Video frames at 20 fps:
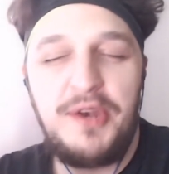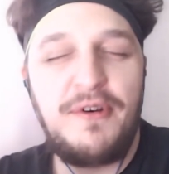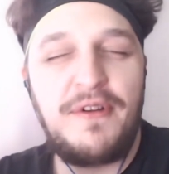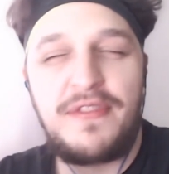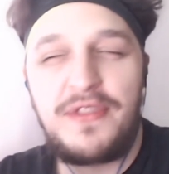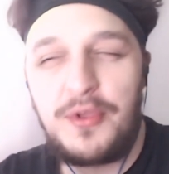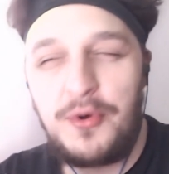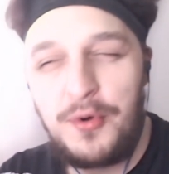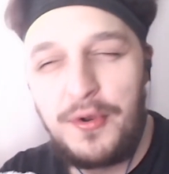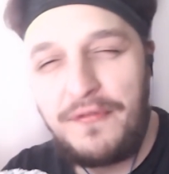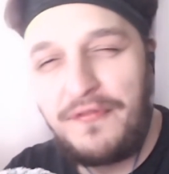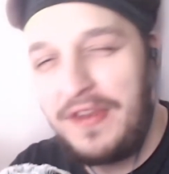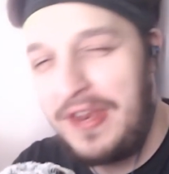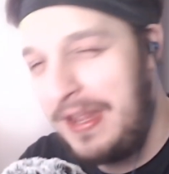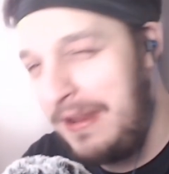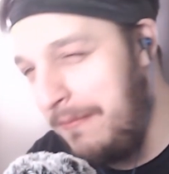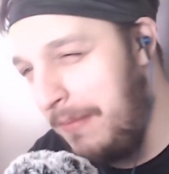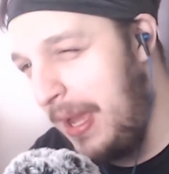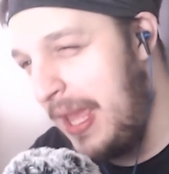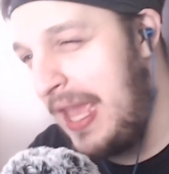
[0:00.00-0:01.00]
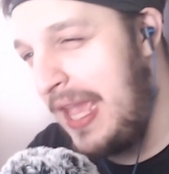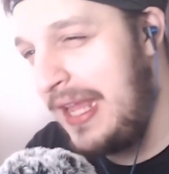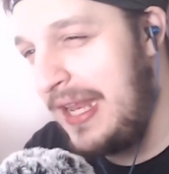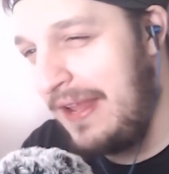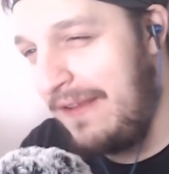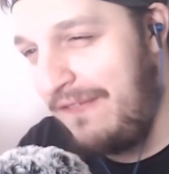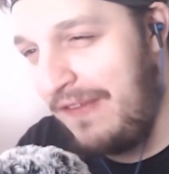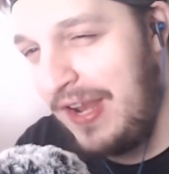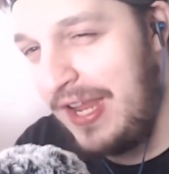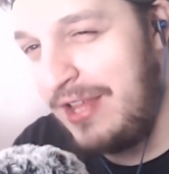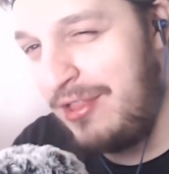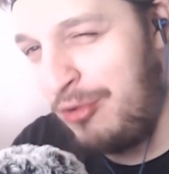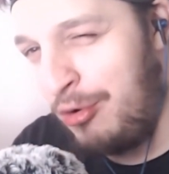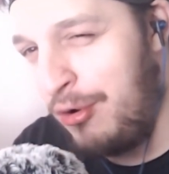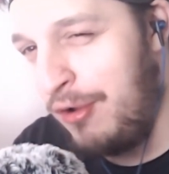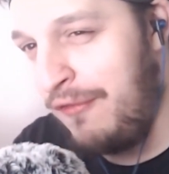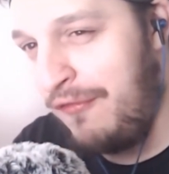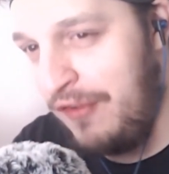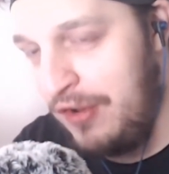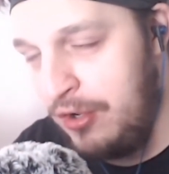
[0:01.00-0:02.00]
if Thorfinn, in my head, I feel like
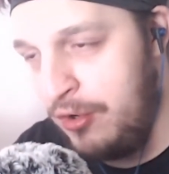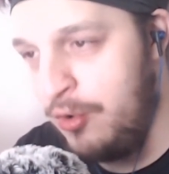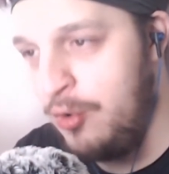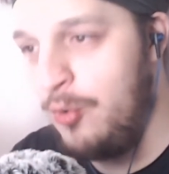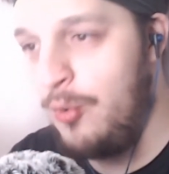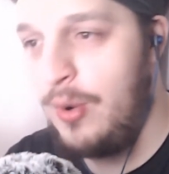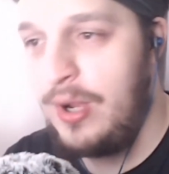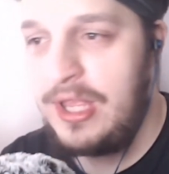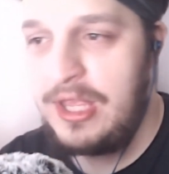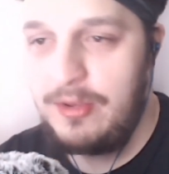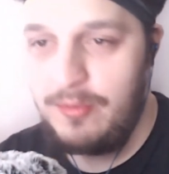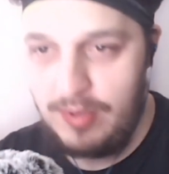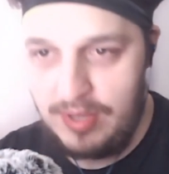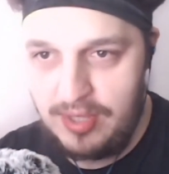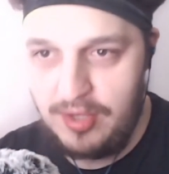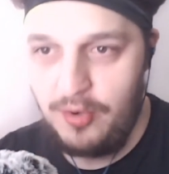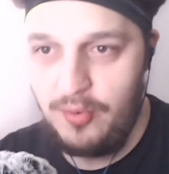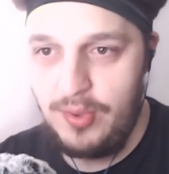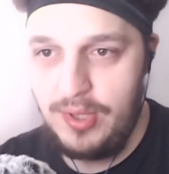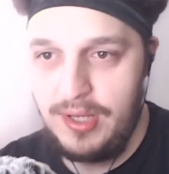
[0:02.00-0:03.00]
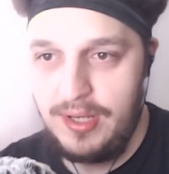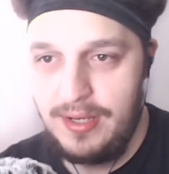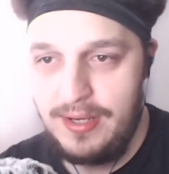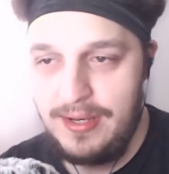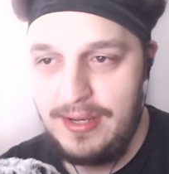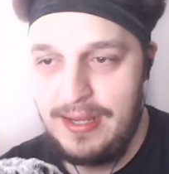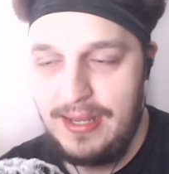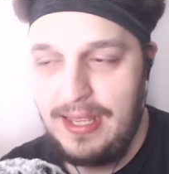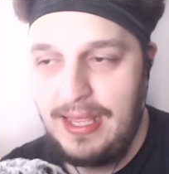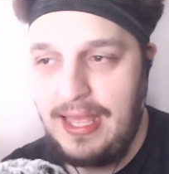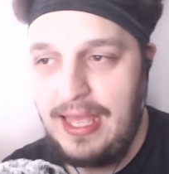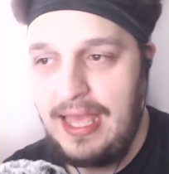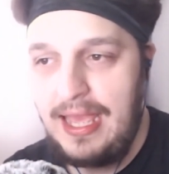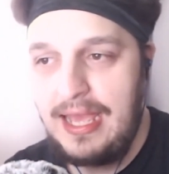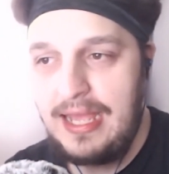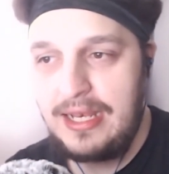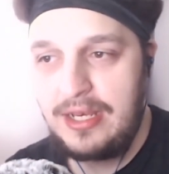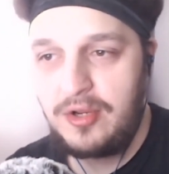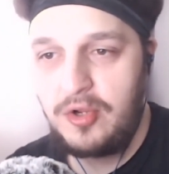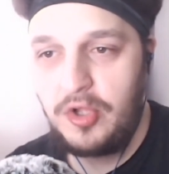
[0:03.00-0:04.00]
Thorfinn knew what he was doing
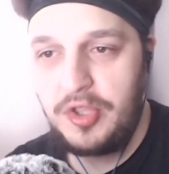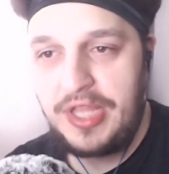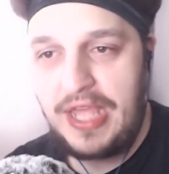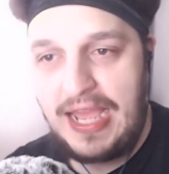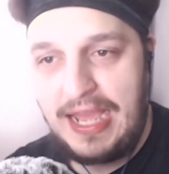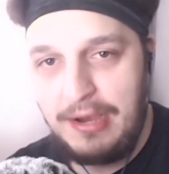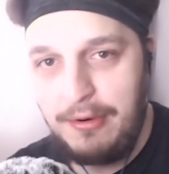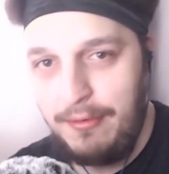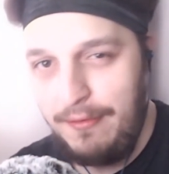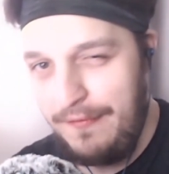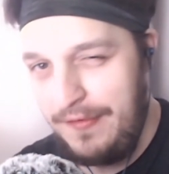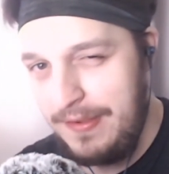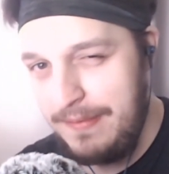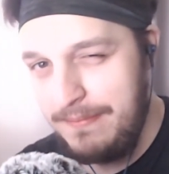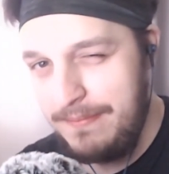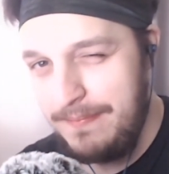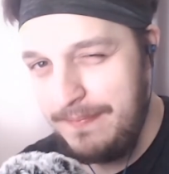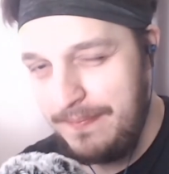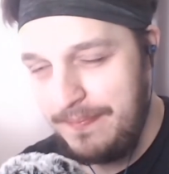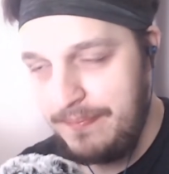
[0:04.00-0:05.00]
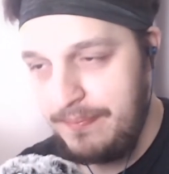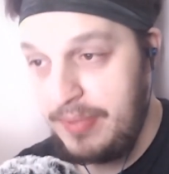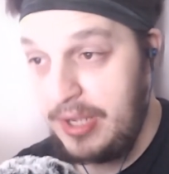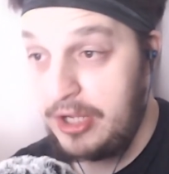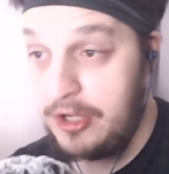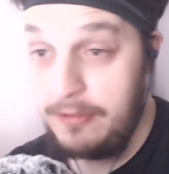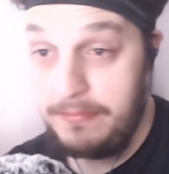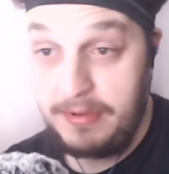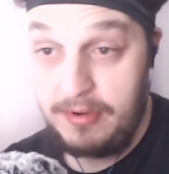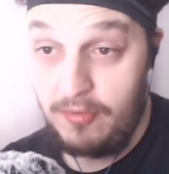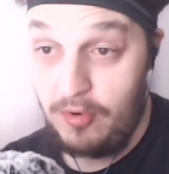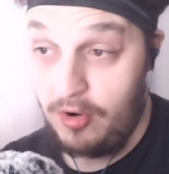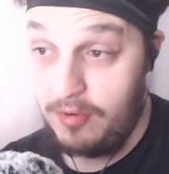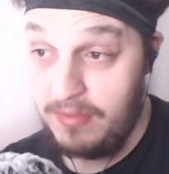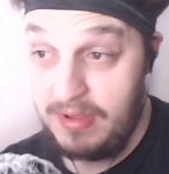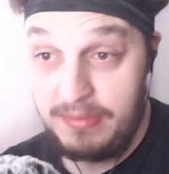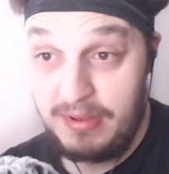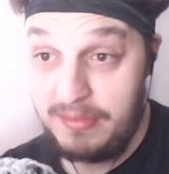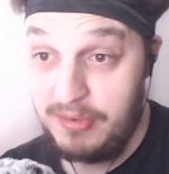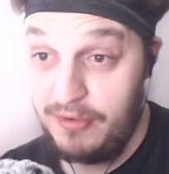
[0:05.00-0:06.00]
and got that out of him. But I could be wrong.
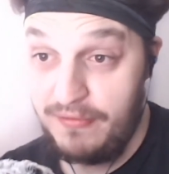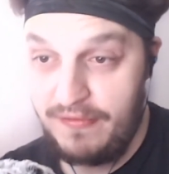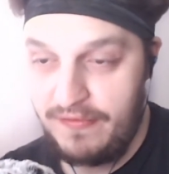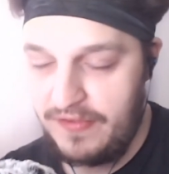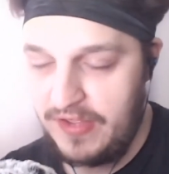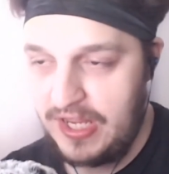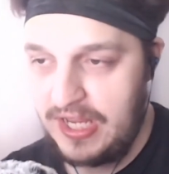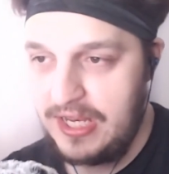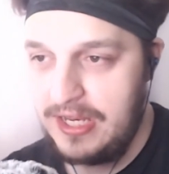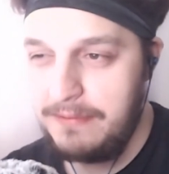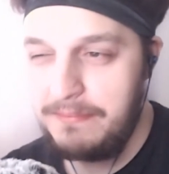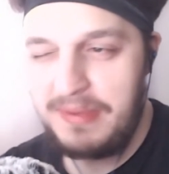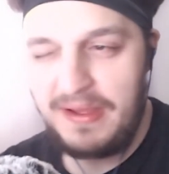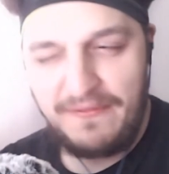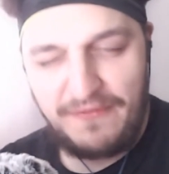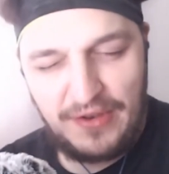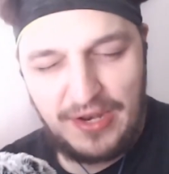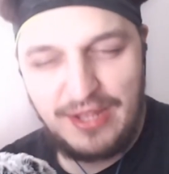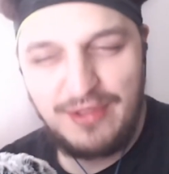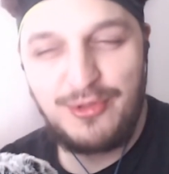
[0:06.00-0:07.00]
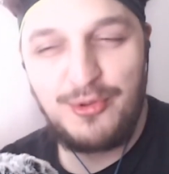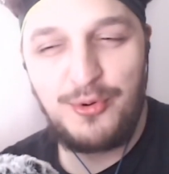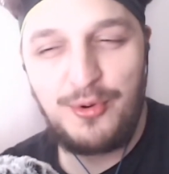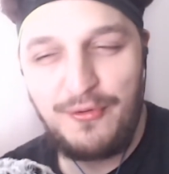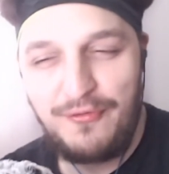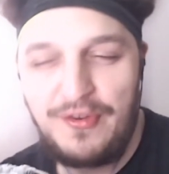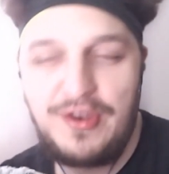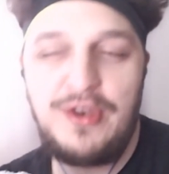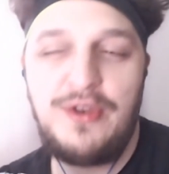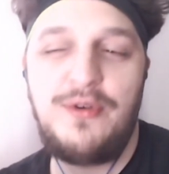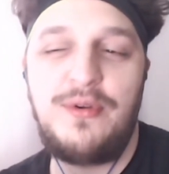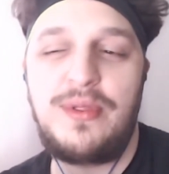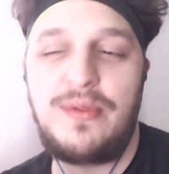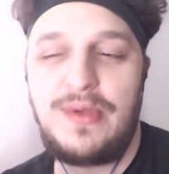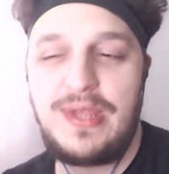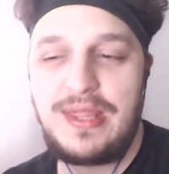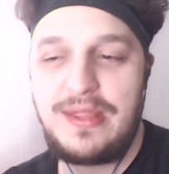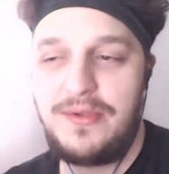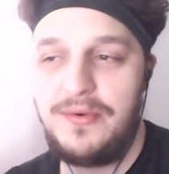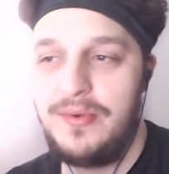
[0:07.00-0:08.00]
Maybe I'm overthinking it. But I feel like Thorfinn knows what
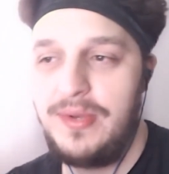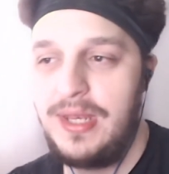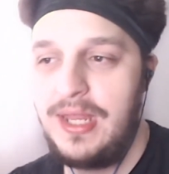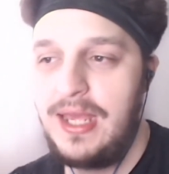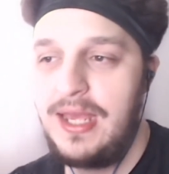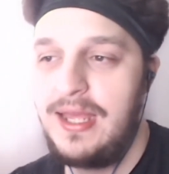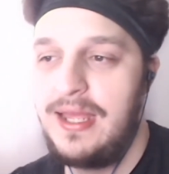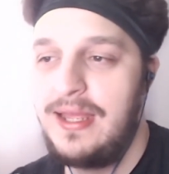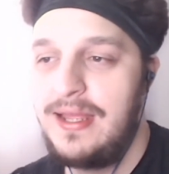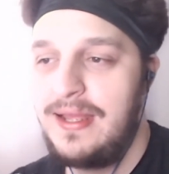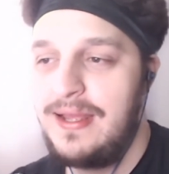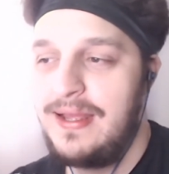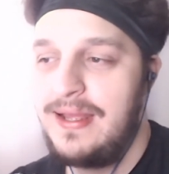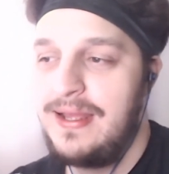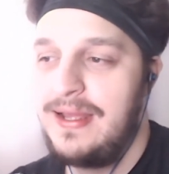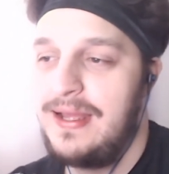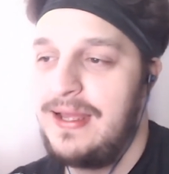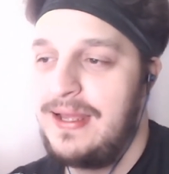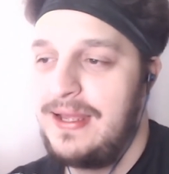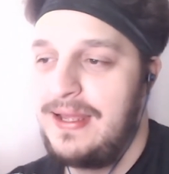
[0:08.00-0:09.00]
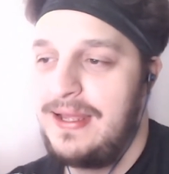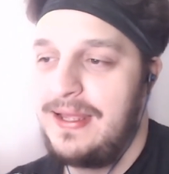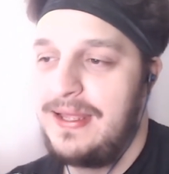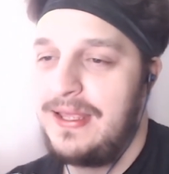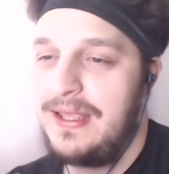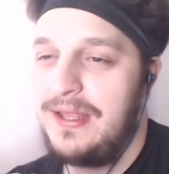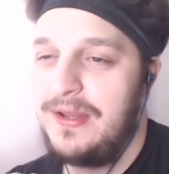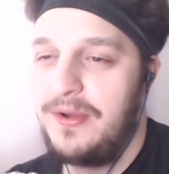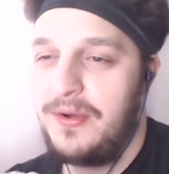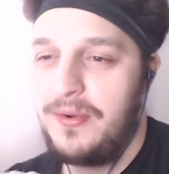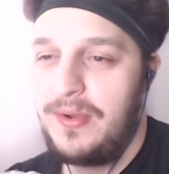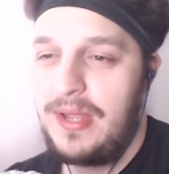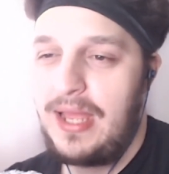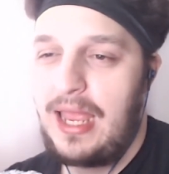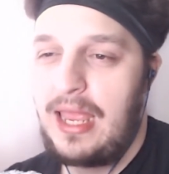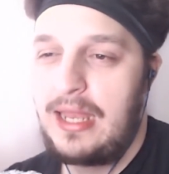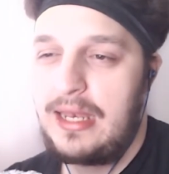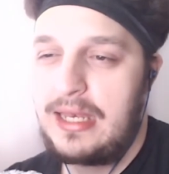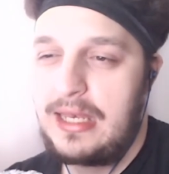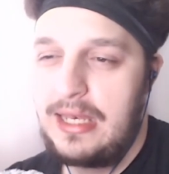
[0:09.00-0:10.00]
he's doing there. You know,
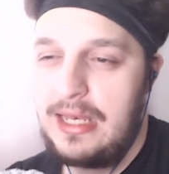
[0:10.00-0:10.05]
and